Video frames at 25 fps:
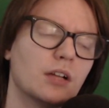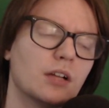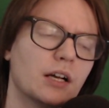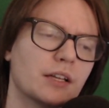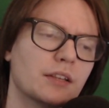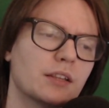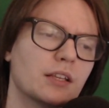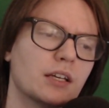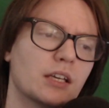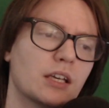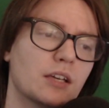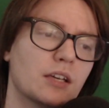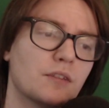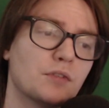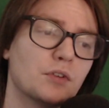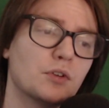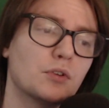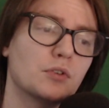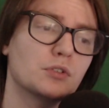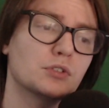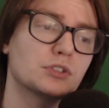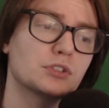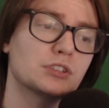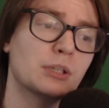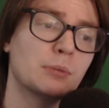I think if
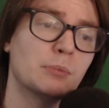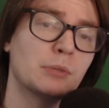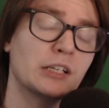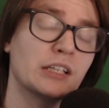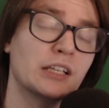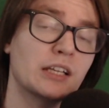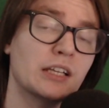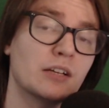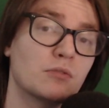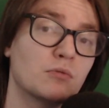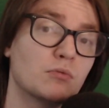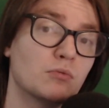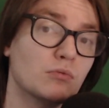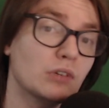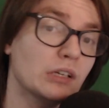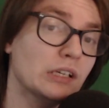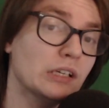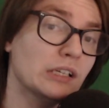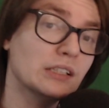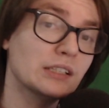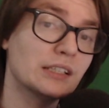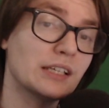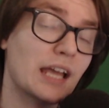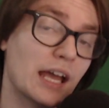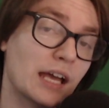you're somebody that
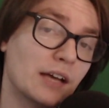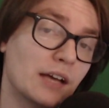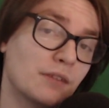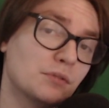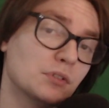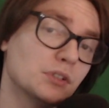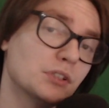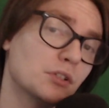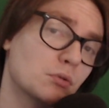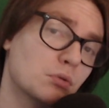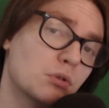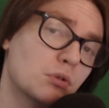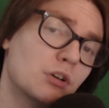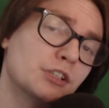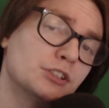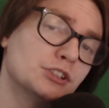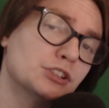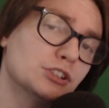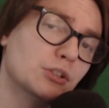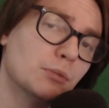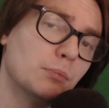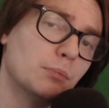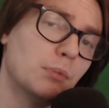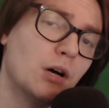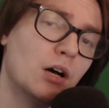really heavily
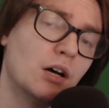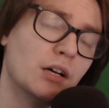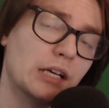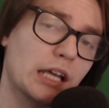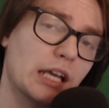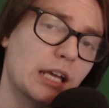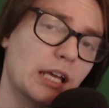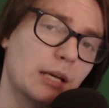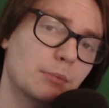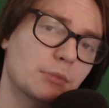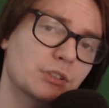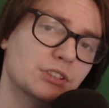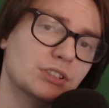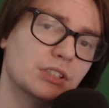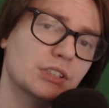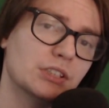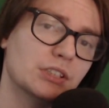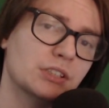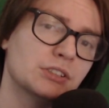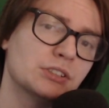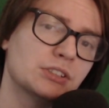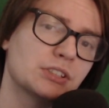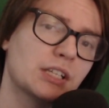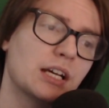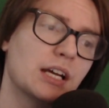crutches upon aim
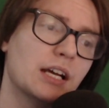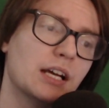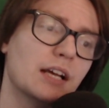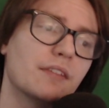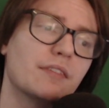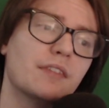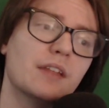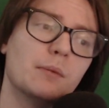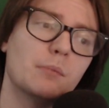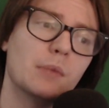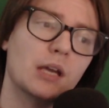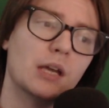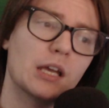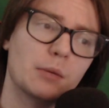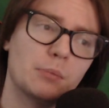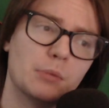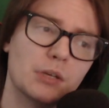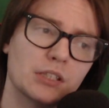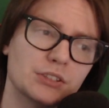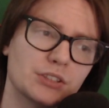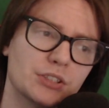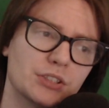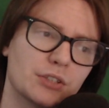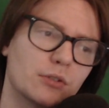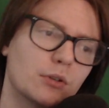assist, then maybe
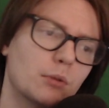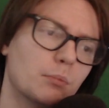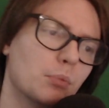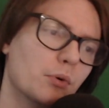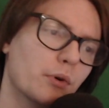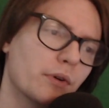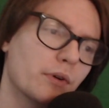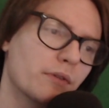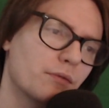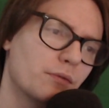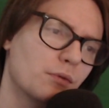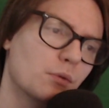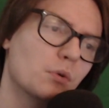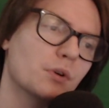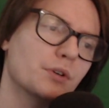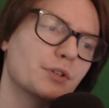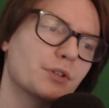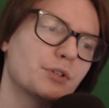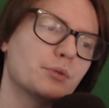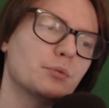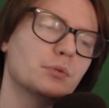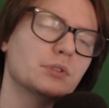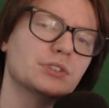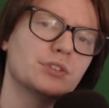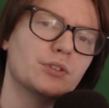a zero point 0.4
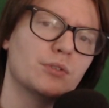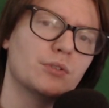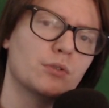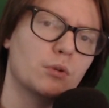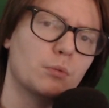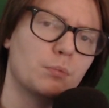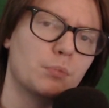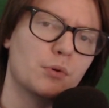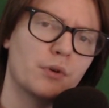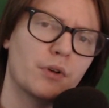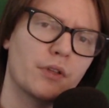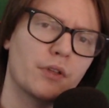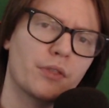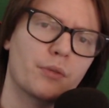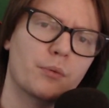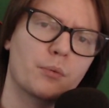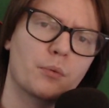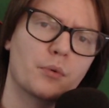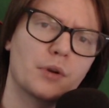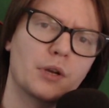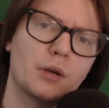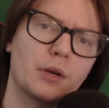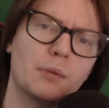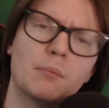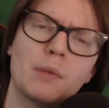to a zero point
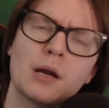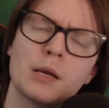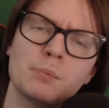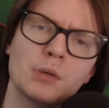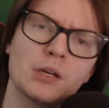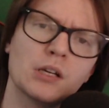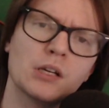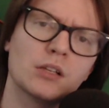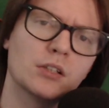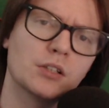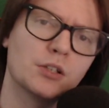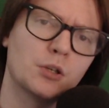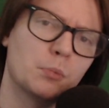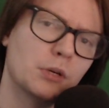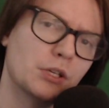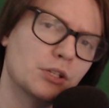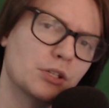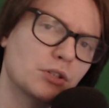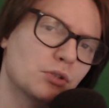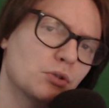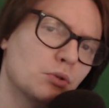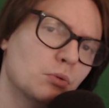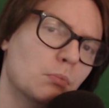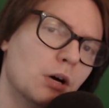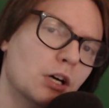0.3 might be a little bit
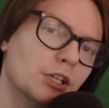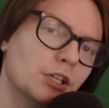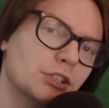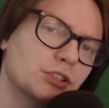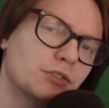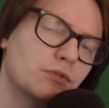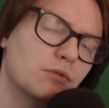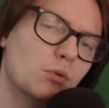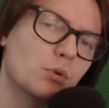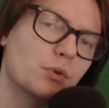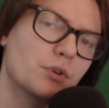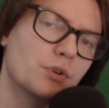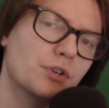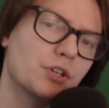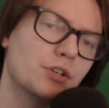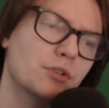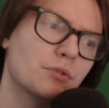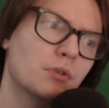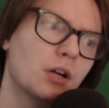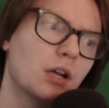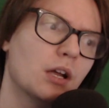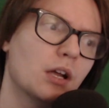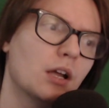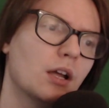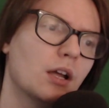too much for you.